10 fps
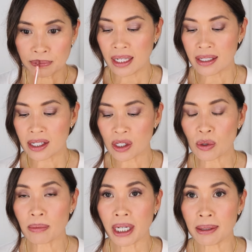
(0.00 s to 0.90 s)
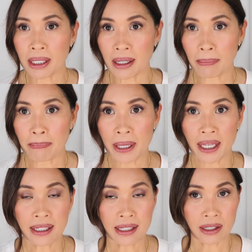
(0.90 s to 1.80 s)
And it does remind me a
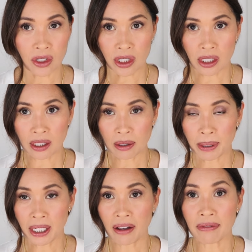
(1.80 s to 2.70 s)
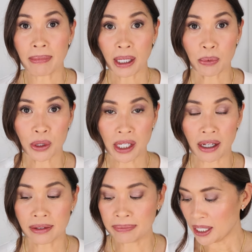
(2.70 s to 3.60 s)
bit, just a little bit of
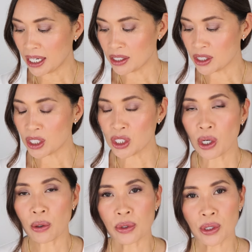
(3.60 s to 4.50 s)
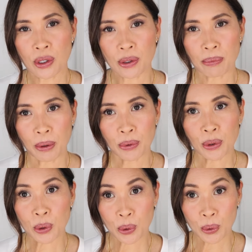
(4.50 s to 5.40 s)
Mademoiselle because the tones are
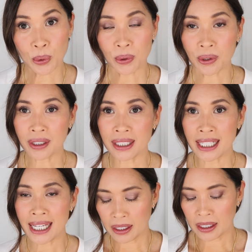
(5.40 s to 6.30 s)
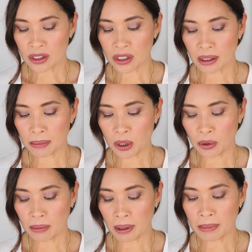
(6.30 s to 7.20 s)
both cool. And actually, let me
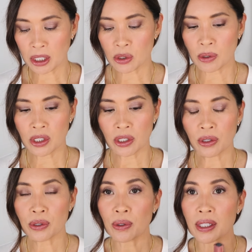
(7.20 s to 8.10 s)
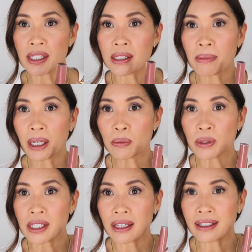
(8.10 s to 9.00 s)
hold them up next to each other. So this is
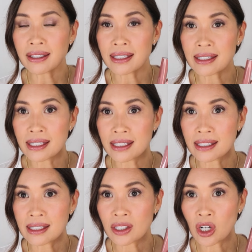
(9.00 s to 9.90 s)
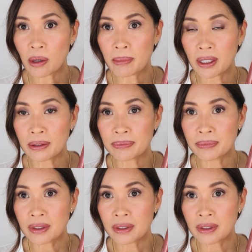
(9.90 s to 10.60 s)
Mademoiselle and this is Carmel.